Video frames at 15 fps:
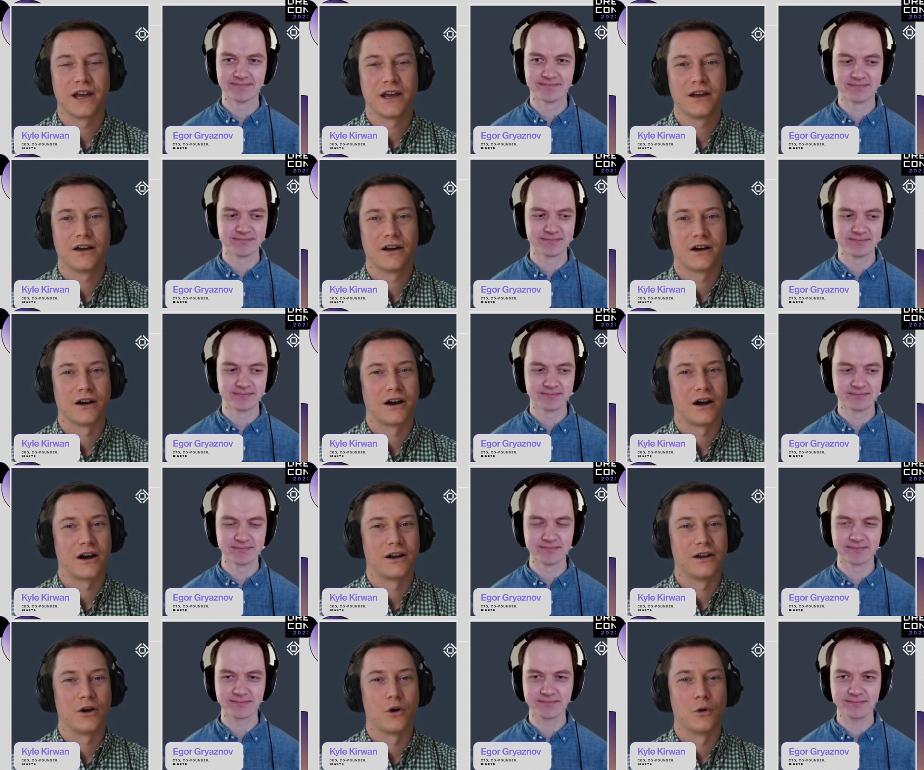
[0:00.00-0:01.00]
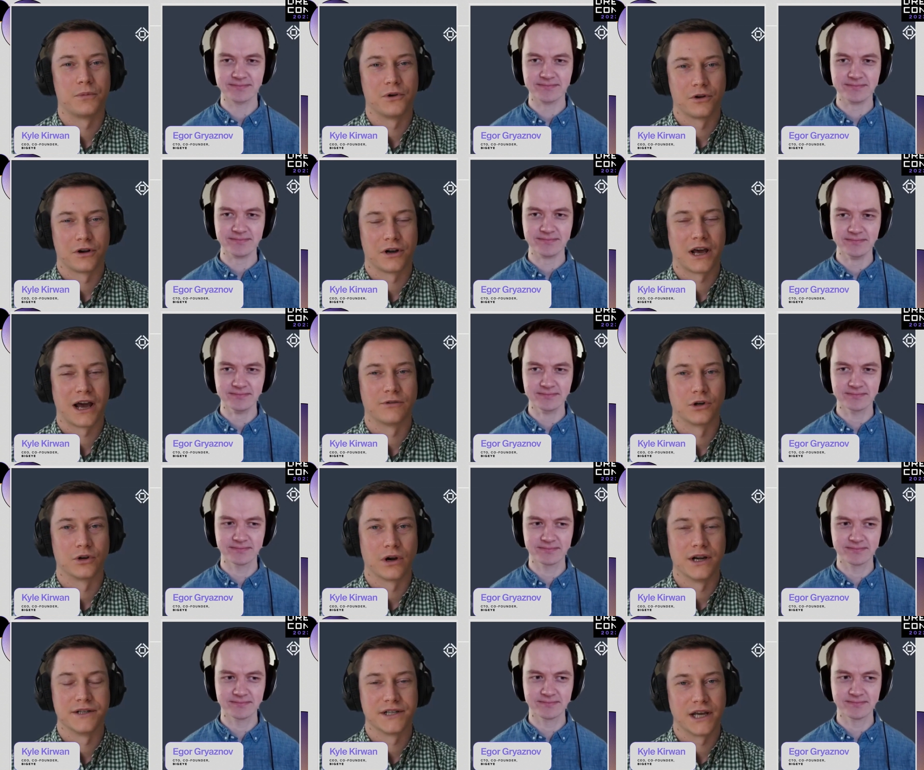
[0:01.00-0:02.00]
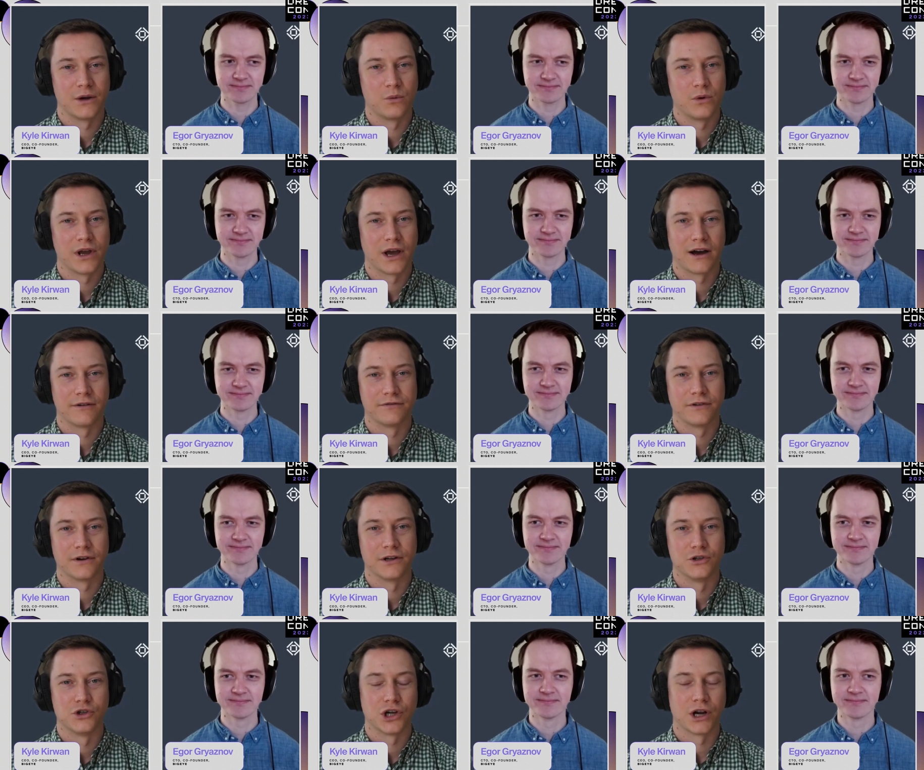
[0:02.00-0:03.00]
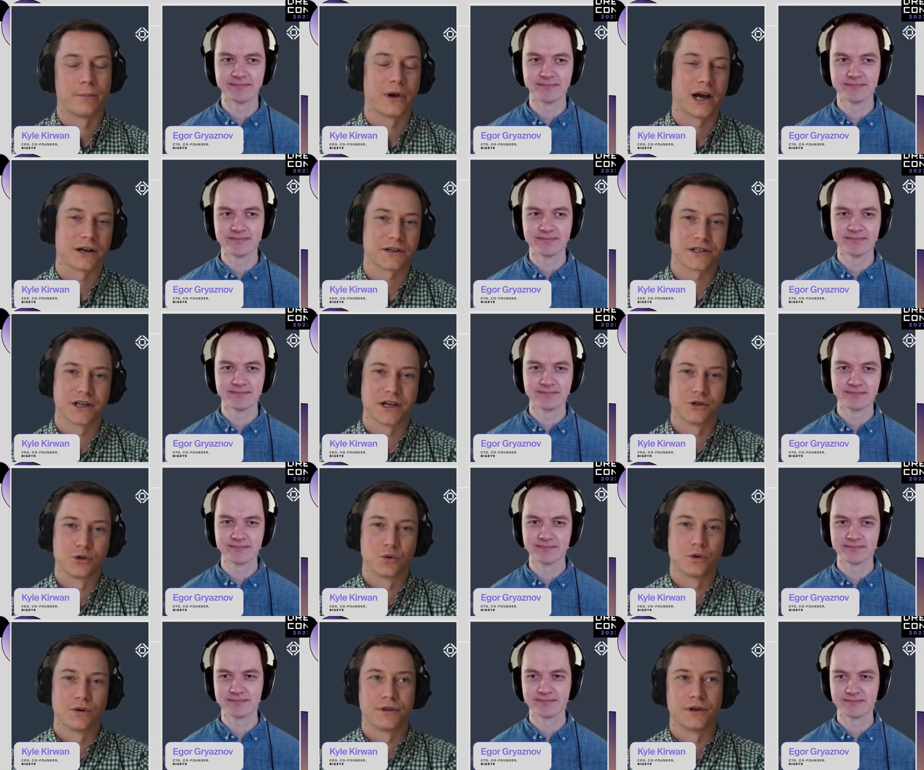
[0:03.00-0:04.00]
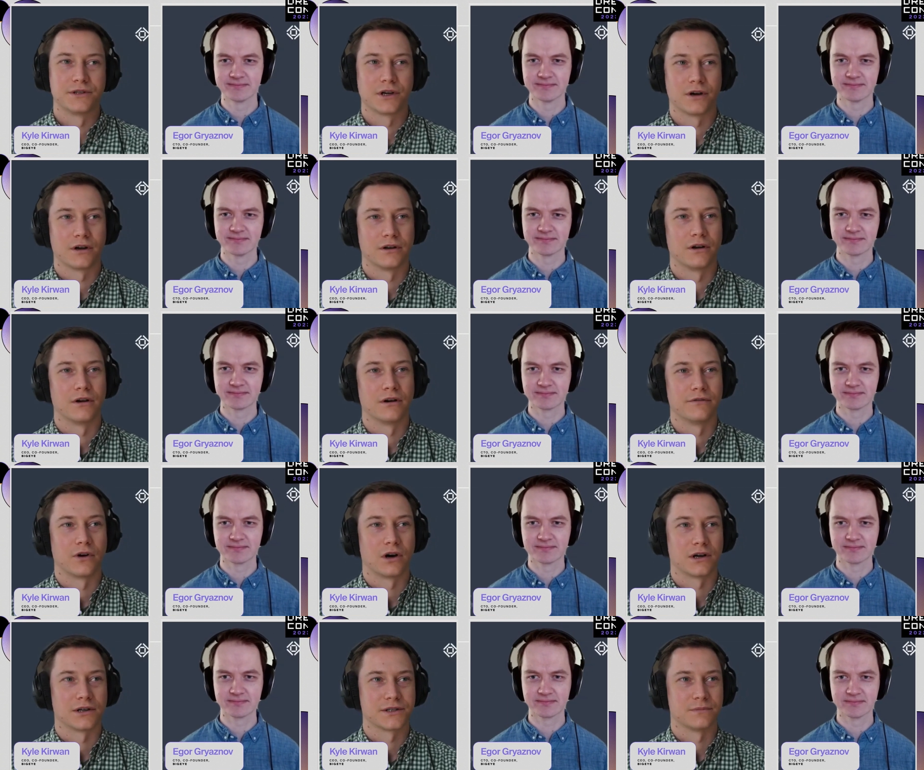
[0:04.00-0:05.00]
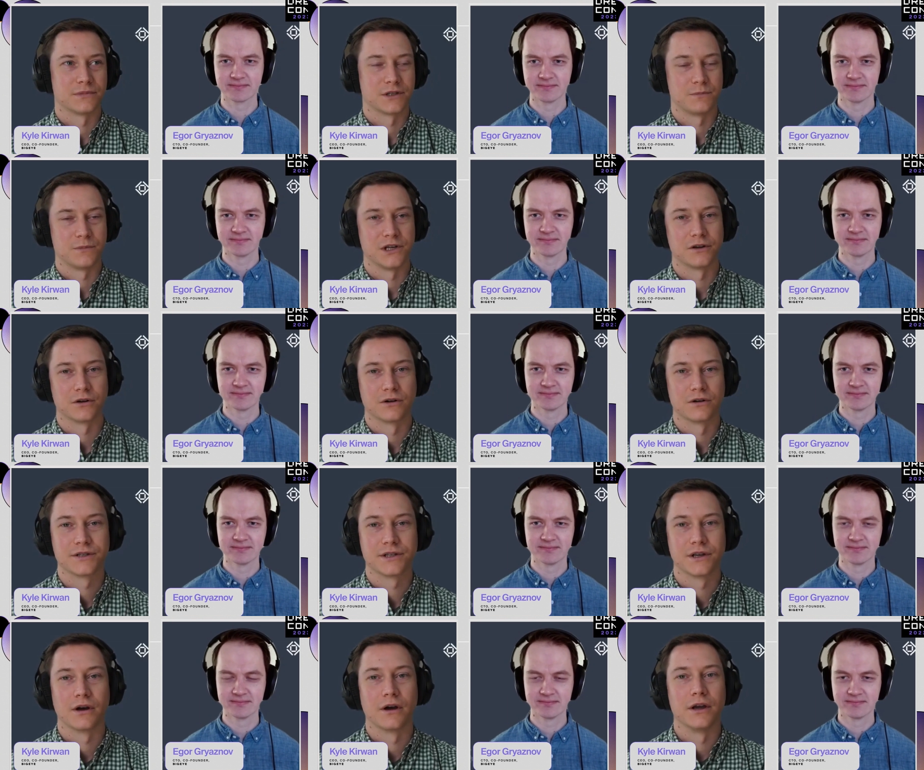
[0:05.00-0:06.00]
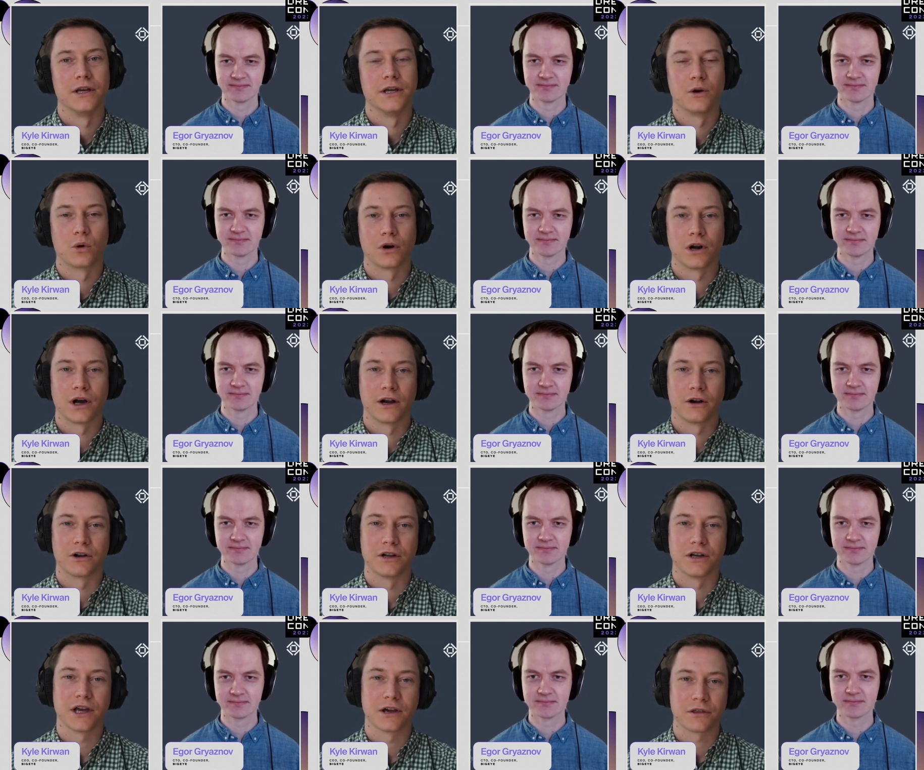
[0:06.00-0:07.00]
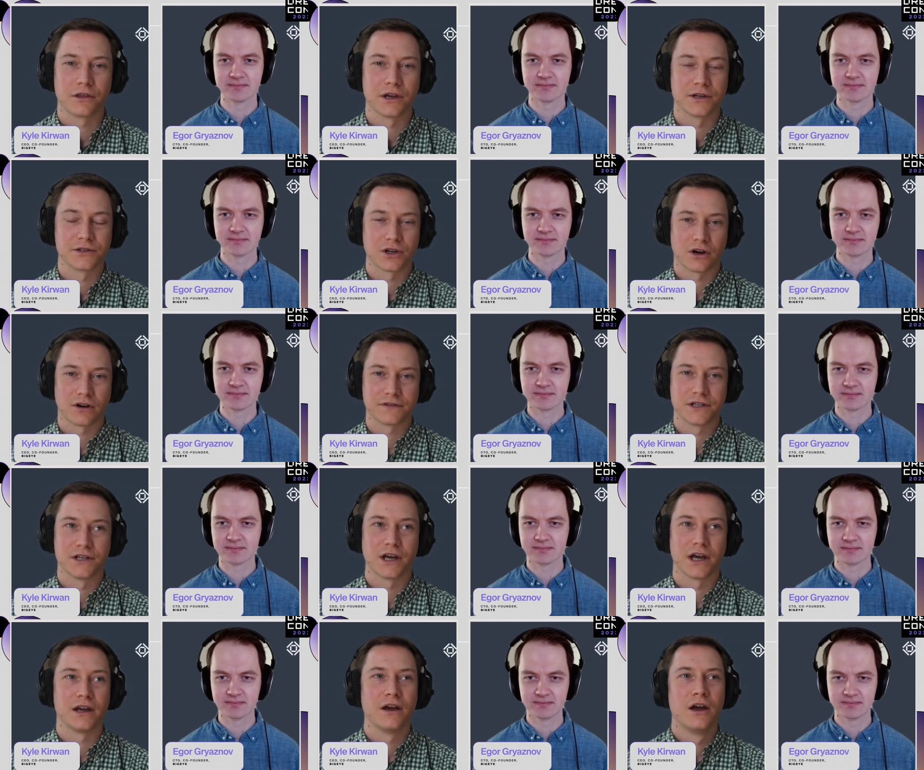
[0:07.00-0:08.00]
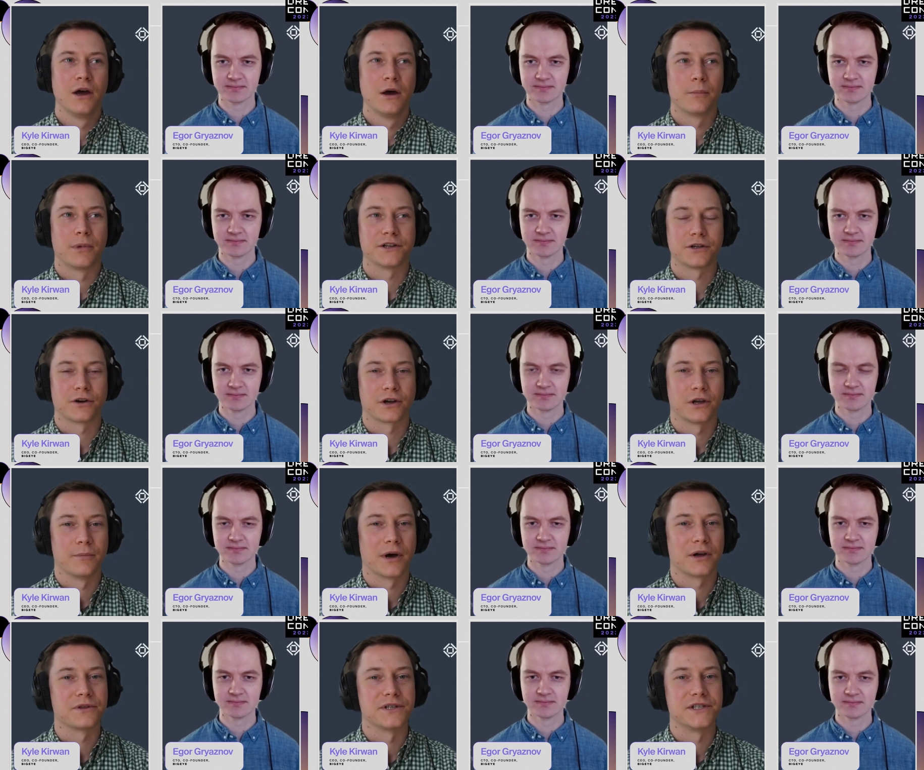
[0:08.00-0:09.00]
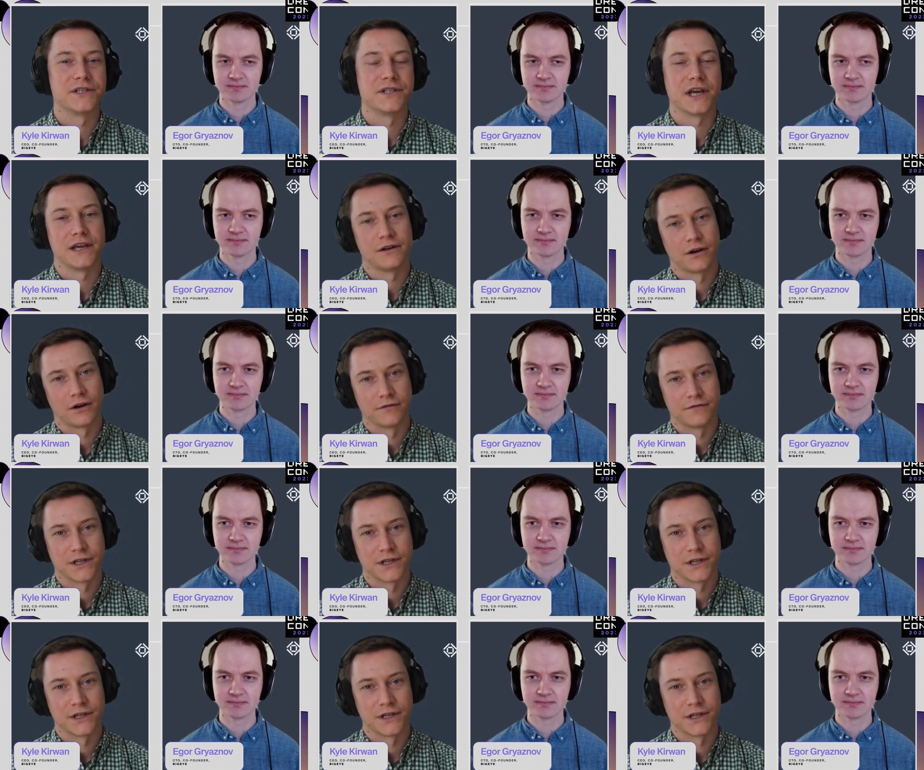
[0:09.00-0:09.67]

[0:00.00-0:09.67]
Speaker 1: Uh, I hope you're going to have a great day. We have a jam packed schedule with a ton of awesome speakers. Uh, Egor and I are going to kick things off today by talking about the state of data